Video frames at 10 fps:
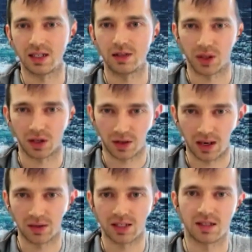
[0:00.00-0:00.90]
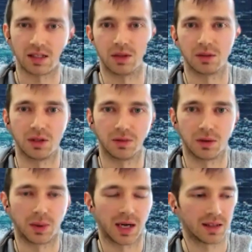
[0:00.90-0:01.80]
of what the crowd thinks is the most
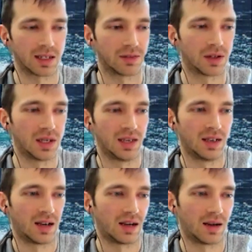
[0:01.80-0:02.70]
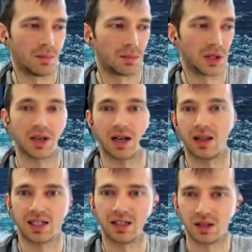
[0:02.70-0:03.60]
beautiful wildlife, but you're not
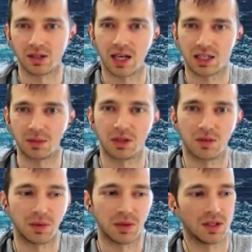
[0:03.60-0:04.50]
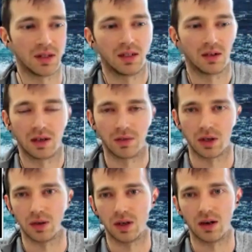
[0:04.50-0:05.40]
collecting those attributes of beauty, then you're never
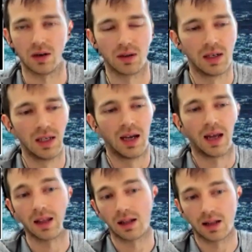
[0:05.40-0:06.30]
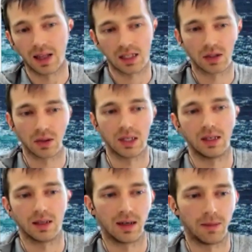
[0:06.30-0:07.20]
going to know. And then the last
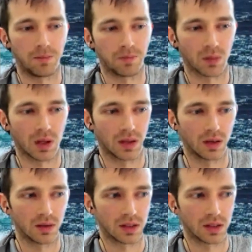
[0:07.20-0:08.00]
story, there